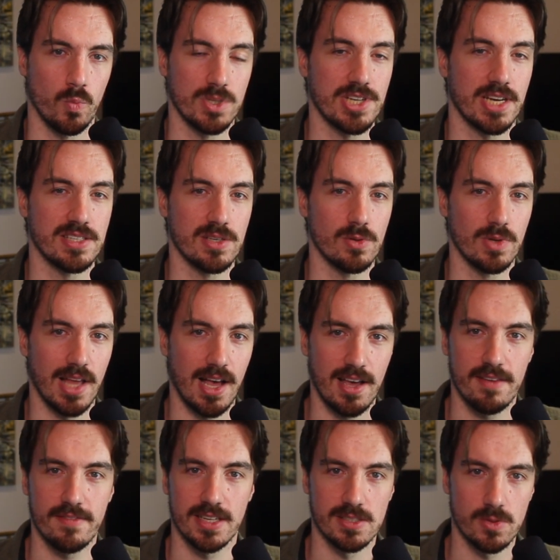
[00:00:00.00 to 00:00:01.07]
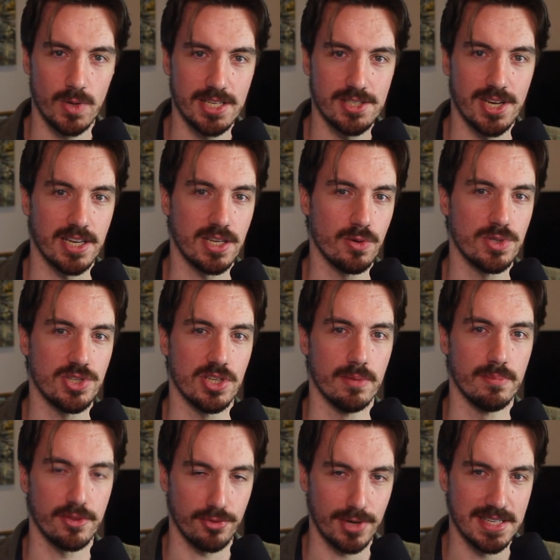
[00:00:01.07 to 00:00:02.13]
which I do live on Twitch and
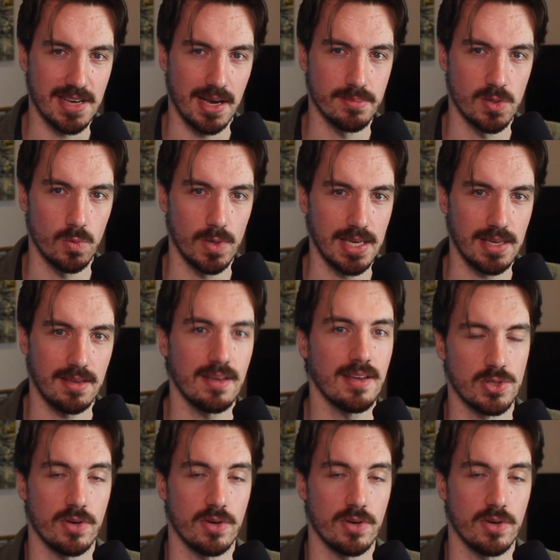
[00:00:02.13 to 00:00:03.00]
YouTube 3 times a week.